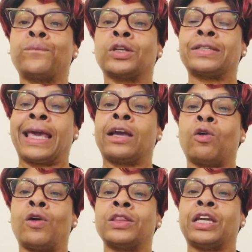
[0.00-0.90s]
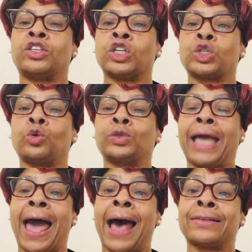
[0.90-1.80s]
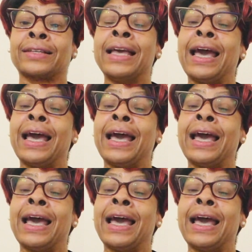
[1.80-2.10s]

to take on the additional tasks,